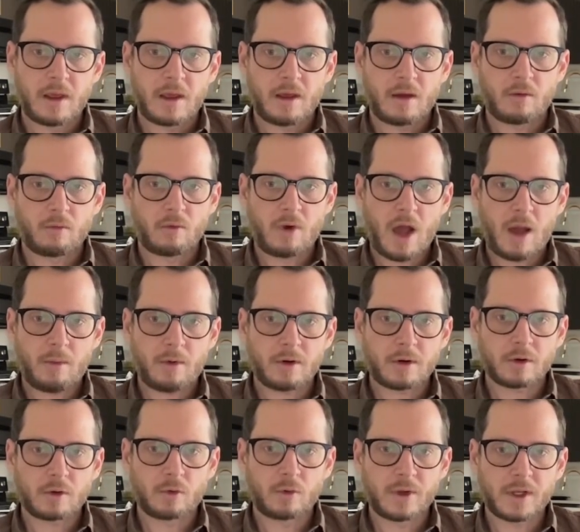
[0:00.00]

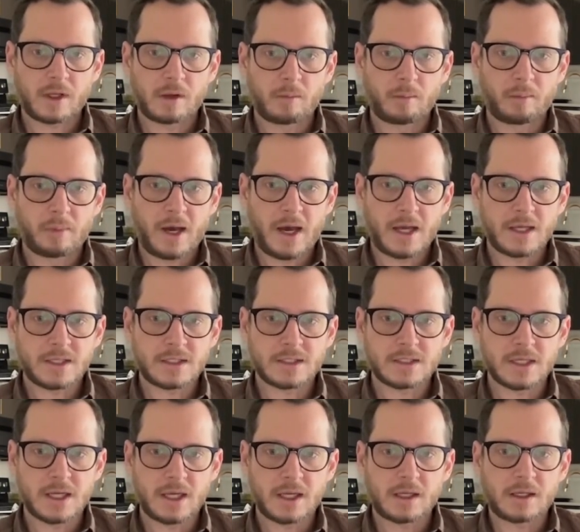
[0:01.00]
Robert Quick
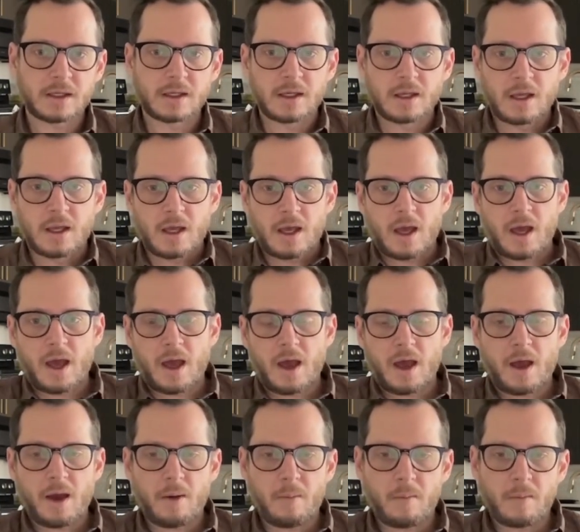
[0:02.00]
Bostick.
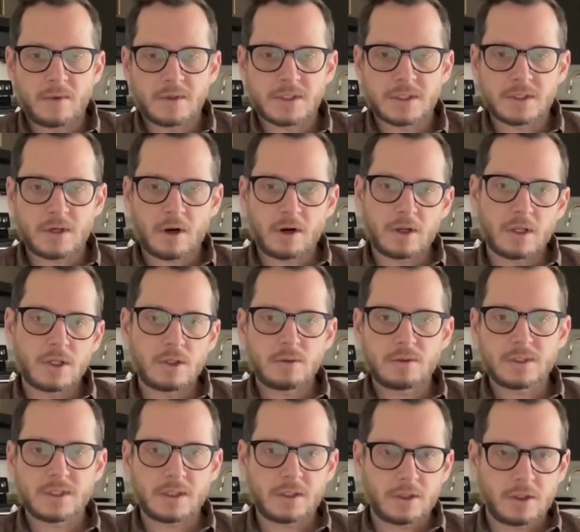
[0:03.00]
Um, start
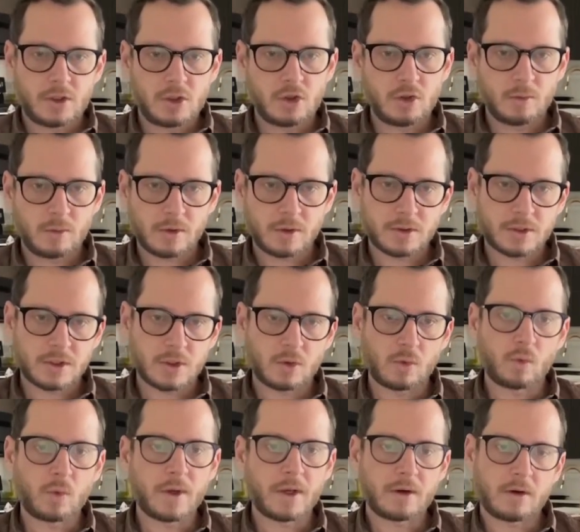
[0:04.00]
using humor to
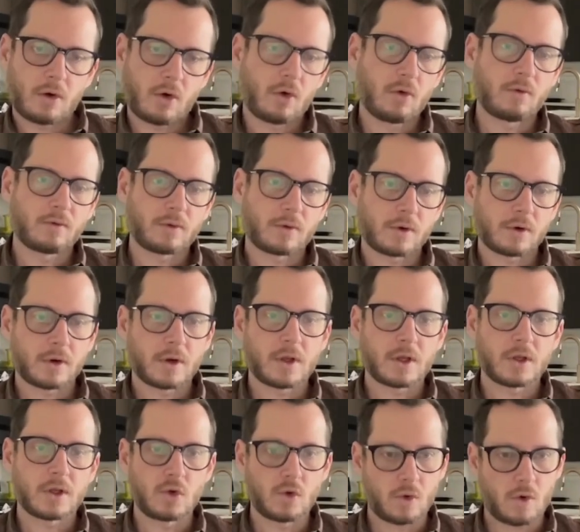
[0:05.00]
win over
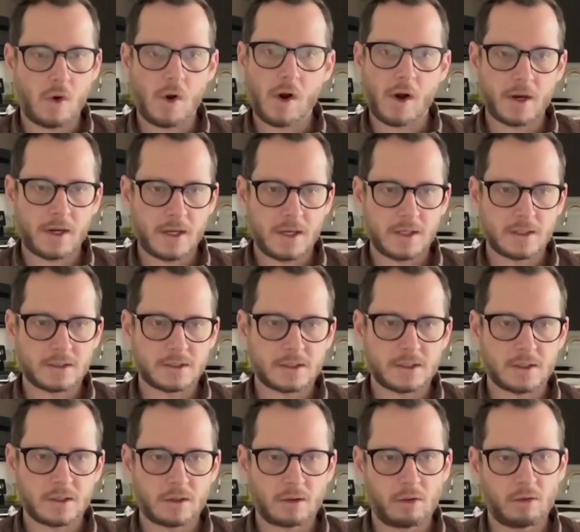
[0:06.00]
your audience,
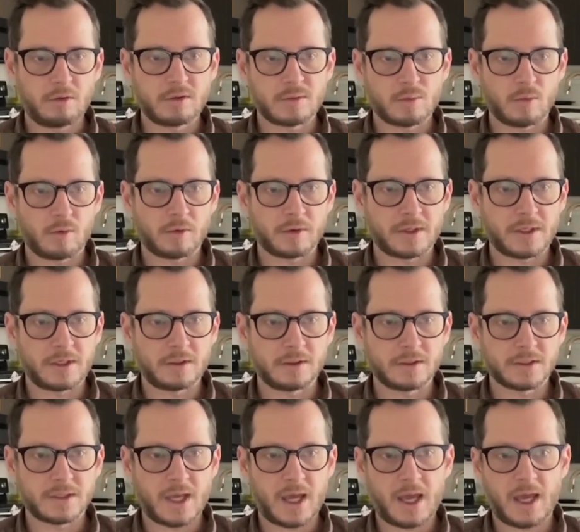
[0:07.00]
close more
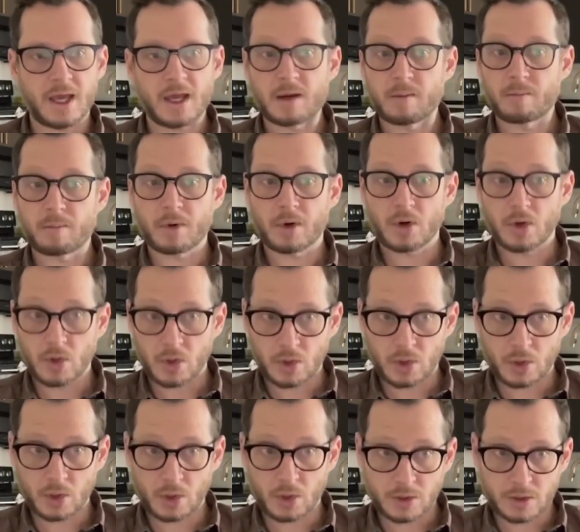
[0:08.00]
deals, and
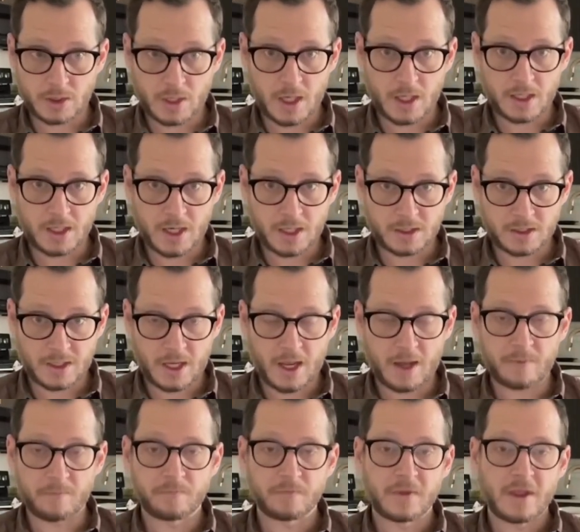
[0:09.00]
per dot dot
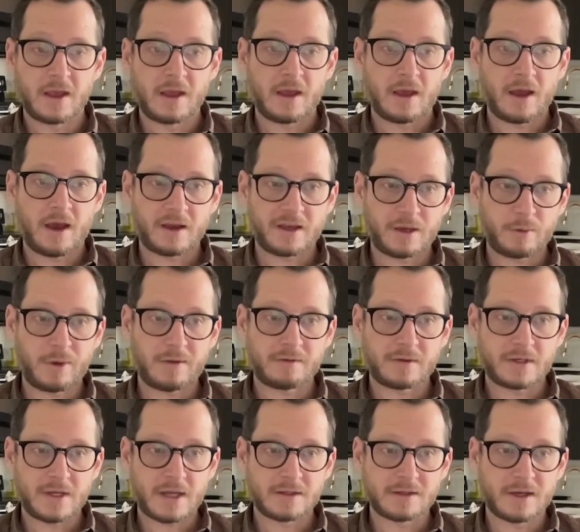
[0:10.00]
dot. Again, we have the
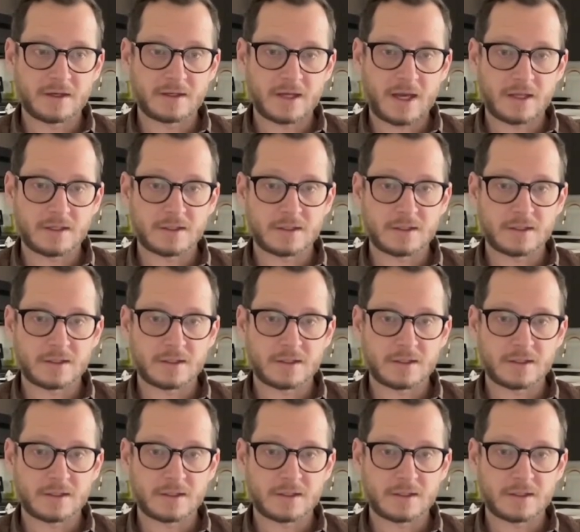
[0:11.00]
dot dot dot.